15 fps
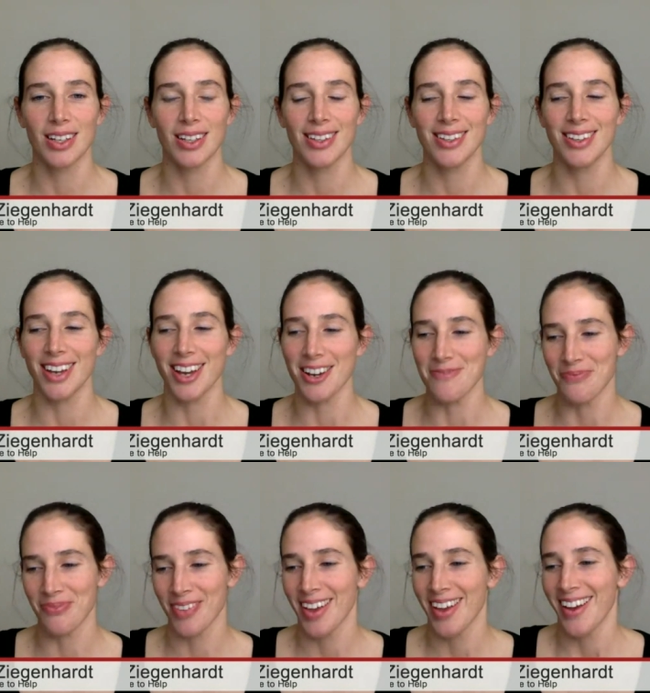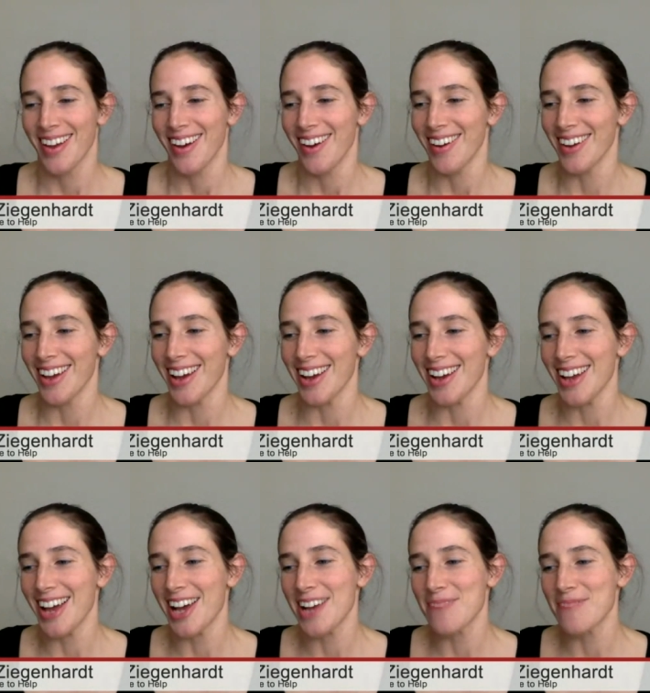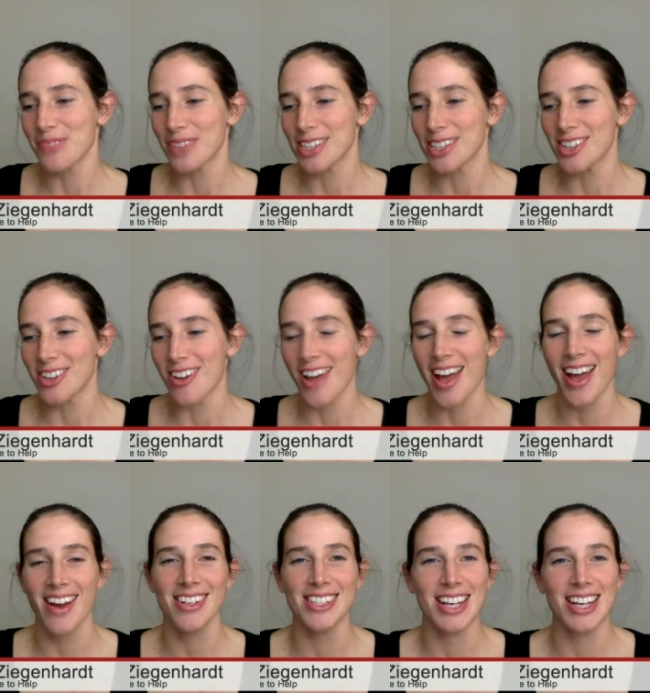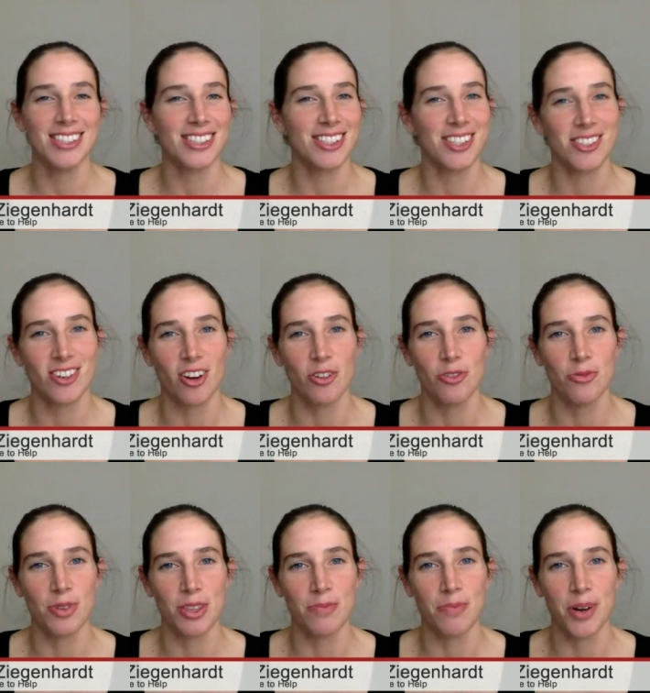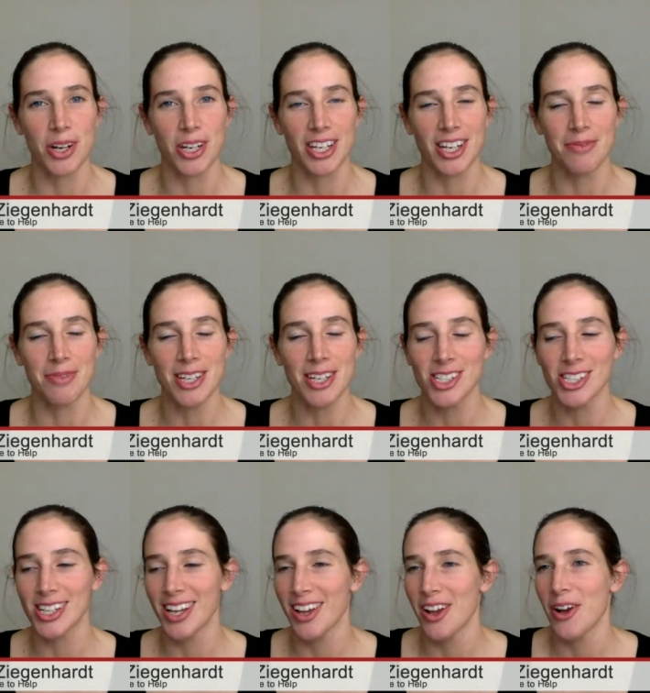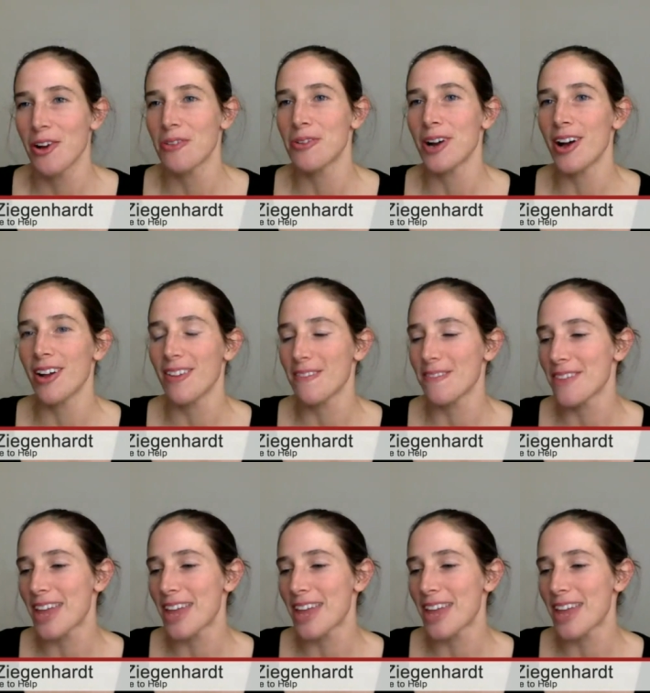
Yeah. Okay. So how do dancers struggle with body image? Well,